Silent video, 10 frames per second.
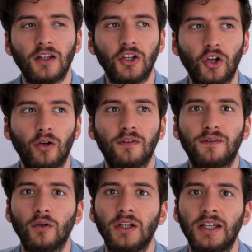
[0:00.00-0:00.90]
you know,
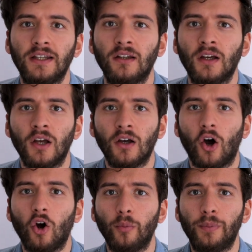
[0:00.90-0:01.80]
fully
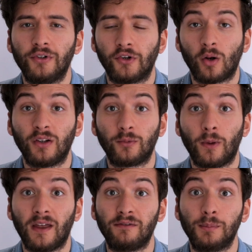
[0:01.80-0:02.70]
open and honest
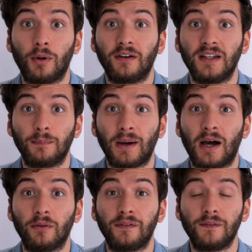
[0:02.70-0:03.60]
with everybody
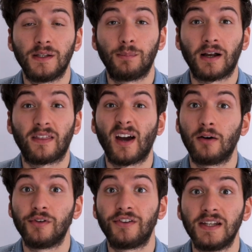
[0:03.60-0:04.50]
about the feedback that I
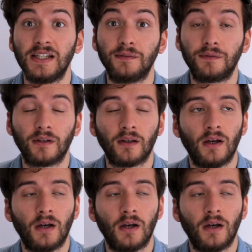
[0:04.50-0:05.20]
received.